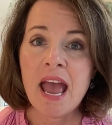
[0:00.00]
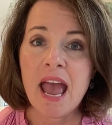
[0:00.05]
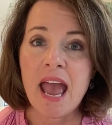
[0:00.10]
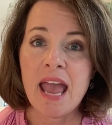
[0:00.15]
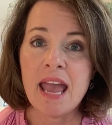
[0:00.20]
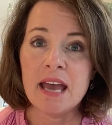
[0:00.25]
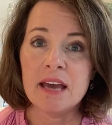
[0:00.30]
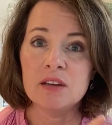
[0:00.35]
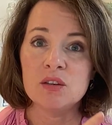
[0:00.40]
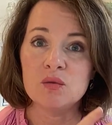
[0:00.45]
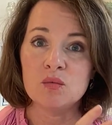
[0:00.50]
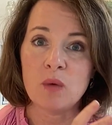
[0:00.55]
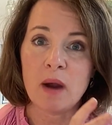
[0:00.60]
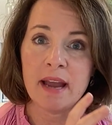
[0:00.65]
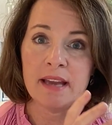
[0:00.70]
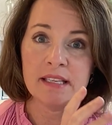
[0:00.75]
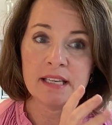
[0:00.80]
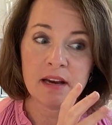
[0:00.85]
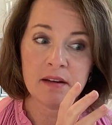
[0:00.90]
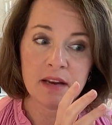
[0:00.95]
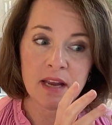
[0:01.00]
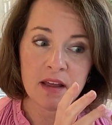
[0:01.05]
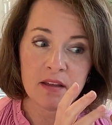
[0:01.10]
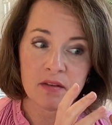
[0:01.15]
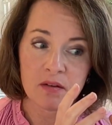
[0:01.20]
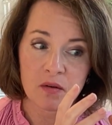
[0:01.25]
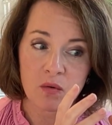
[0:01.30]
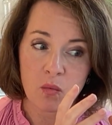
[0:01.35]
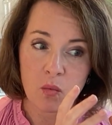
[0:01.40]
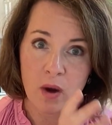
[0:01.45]
And write down
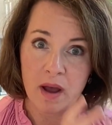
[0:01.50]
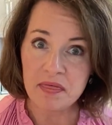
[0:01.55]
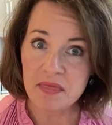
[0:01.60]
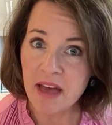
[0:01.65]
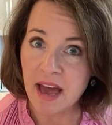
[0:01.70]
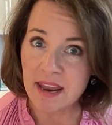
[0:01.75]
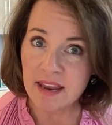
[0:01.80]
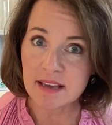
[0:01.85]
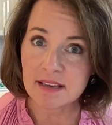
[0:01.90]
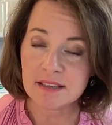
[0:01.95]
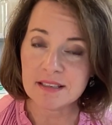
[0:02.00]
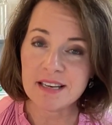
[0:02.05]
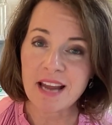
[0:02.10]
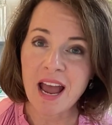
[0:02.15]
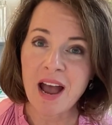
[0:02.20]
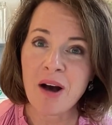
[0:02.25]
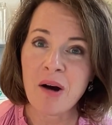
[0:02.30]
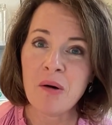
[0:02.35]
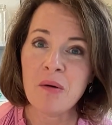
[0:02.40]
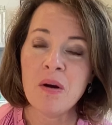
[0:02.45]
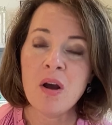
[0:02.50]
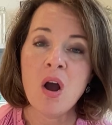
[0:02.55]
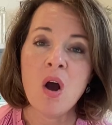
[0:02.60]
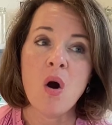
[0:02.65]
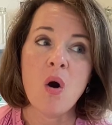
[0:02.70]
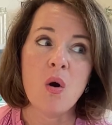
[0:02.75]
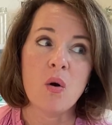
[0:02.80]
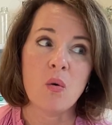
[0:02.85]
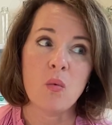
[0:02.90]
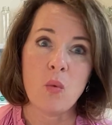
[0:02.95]
either what that is now
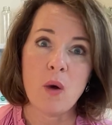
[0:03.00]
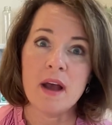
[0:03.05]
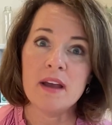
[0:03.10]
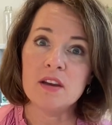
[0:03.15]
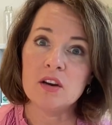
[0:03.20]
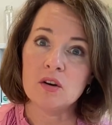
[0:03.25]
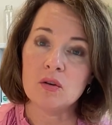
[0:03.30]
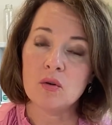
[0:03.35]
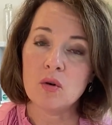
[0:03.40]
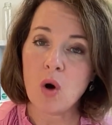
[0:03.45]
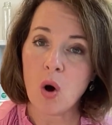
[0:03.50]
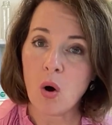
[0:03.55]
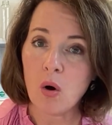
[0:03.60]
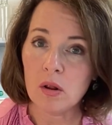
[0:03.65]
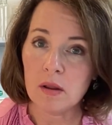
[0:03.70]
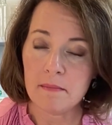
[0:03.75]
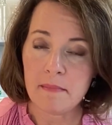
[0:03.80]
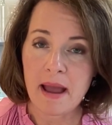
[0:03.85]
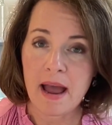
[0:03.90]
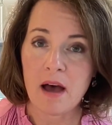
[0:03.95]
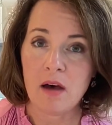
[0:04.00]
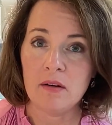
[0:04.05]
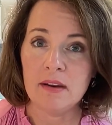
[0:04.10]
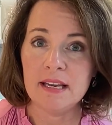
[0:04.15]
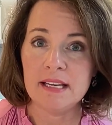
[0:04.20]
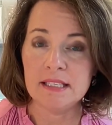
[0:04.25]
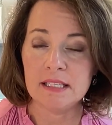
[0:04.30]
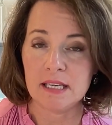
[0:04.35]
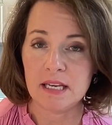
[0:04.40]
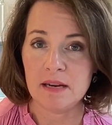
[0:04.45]
or what your goal amount
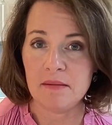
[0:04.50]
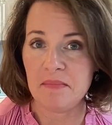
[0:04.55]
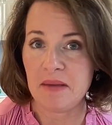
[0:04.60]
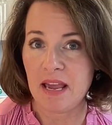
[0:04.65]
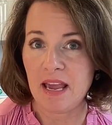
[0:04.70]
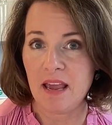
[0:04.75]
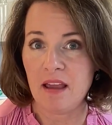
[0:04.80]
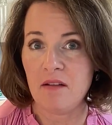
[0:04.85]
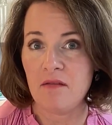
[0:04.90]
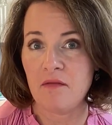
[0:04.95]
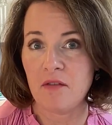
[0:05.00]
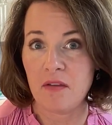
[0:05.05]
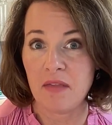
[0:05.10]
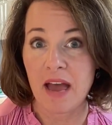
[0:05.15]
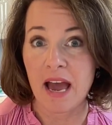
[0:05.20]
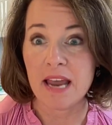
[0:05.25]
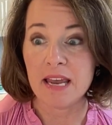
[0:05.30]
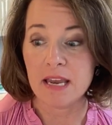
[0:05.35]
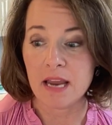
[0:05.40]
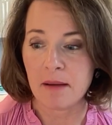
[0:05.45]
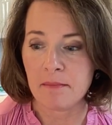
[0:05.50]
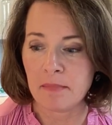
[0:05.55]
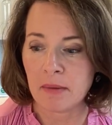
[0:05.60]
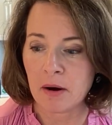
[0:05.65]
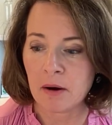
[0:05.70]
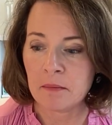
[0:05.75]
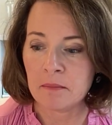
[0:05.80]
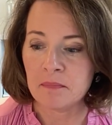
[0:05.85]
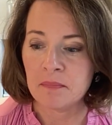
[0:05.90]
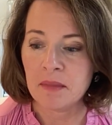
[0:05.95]
is going to be for that
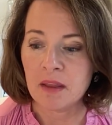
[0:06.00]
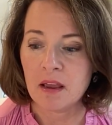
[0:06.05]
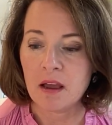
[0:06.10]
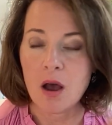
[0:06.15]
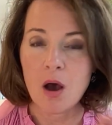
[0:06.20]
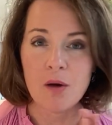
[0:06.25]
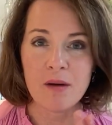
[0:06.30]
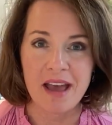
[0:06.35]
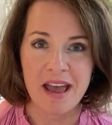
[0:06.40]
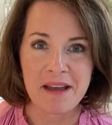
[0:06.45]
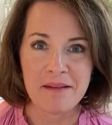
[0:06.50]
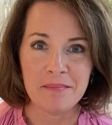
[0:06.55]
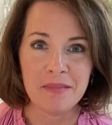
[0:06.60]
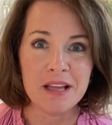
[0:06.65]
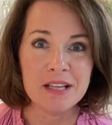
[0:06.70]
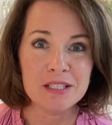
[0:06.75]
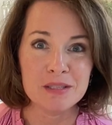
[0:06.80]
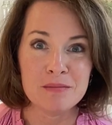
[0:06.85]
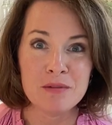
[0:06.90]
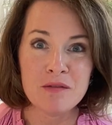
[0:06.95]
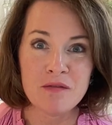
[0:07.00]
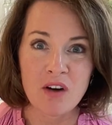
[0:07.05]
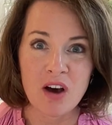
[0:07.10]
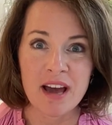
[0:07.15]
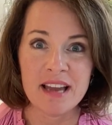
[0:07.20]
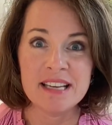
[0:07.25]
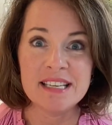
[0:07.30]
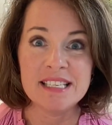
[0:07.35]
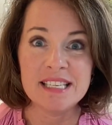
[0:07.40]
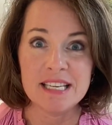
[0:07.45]
number. Okay, let's move
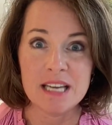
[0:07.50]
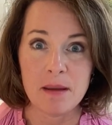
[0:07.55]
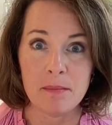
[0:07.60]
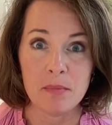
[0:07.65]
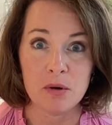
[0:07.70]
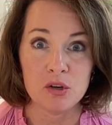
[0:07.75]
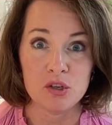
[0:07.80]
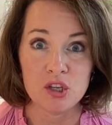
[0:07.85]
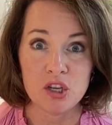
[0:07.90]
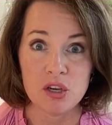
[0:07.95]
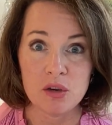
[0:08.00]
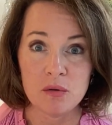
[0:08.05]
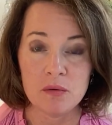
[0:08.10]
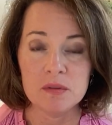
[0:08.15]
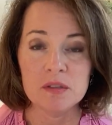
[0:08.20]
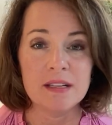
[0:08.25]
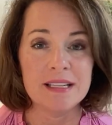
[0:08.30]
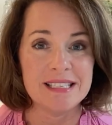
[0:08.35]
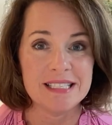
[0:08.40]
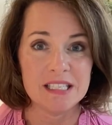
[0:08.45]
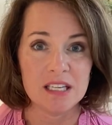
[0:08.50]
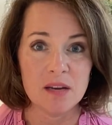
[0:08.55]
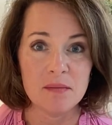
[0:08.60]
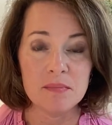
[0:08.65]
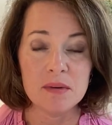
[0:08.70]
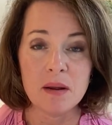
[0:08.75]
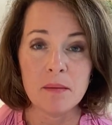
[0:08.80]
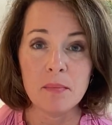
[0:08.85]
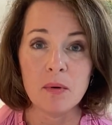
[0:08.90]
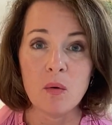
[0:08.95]
on to number 2. So that's
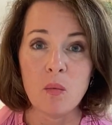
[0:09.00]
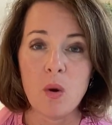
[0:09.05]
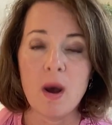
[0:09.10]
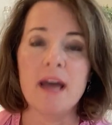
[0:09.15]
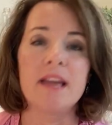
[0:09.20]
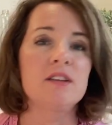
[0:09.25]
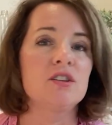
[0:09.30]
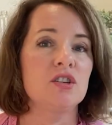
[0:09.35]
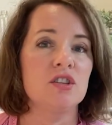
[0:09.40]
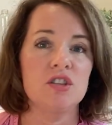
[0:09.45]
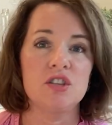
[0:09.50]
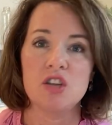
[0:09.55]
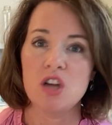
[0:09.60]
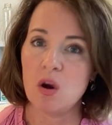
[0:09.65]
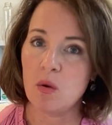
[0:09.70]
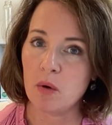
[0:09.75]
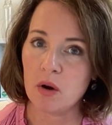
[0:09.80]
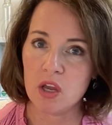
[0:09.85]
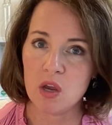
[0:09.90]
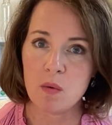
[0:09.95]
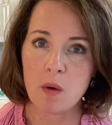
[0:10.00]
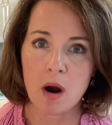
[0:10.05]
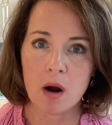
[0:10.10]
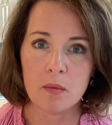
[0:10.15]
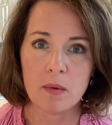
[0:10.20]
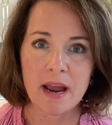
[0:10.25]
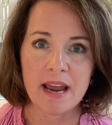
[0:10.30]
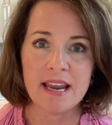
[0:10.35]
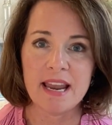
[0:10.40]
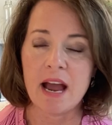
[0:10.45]
tip number 1. Just know where you
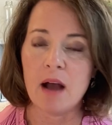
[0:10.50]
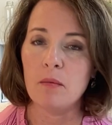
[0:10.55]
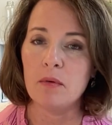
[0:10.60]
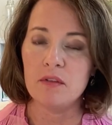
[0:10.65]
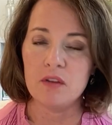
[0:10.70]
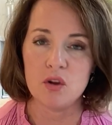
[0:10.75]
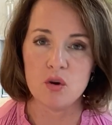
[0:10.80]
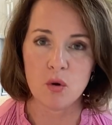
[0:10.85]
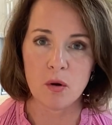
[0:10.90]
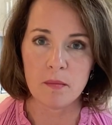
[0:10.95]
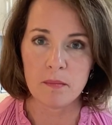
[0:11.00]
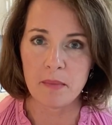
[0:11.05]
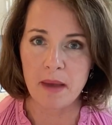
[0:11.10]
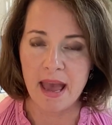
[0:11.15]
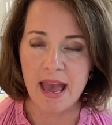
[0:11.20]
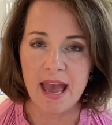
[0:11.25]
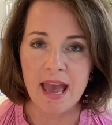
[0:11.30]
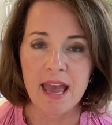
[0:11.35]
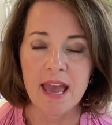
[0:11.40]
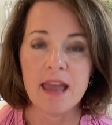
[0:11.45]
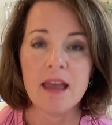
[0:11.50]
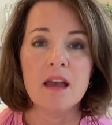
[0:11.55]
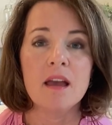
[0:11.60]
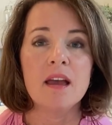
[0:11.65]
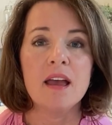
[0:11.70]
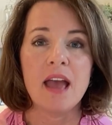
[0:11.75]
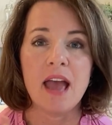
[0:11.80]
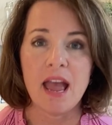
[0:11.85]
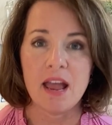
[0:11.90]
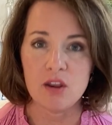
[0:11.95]
are right now with your pay
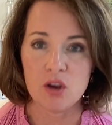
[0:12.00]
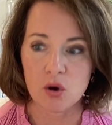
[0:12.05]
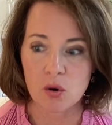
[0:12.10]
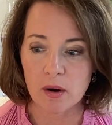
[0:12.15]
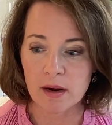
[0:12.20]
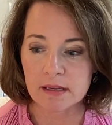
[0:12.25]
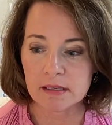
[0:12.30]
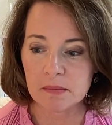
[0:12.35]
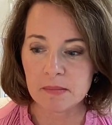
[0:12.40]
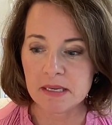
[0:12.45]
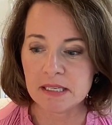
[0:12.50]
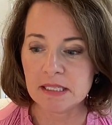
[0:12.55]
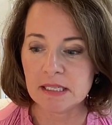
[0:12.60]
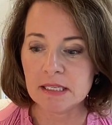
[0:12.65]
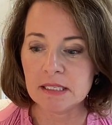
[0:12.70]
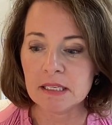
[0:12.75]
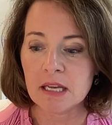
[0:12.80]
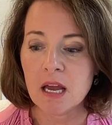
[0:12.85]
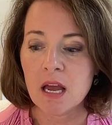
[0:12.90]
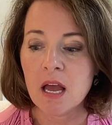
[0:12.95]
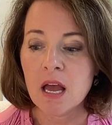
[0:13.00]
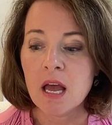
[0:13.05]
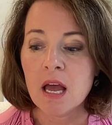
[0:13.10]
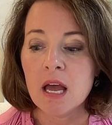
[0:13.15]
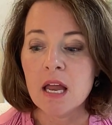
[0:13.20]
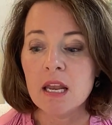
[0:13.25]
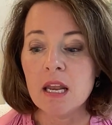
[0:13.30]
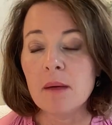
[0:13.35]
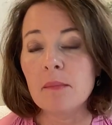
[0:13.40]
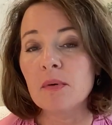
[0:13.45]
and your expenses.
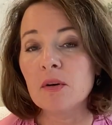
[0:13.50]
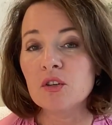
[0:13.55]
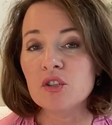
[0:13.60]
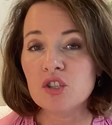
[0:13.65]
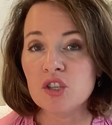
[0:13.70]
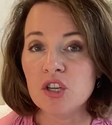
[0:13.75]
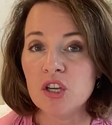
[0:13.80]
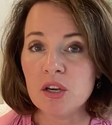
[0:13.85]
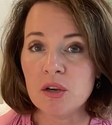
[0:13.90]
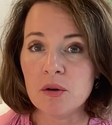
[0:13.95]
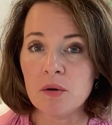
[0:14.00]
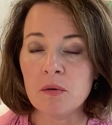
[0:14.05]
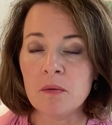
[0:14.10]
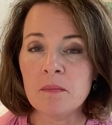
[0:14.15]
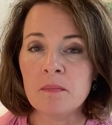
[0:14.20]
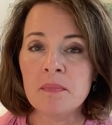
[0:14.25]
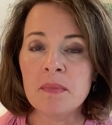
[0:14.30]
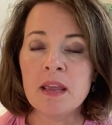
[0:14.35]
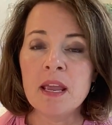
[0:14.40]
Number 2,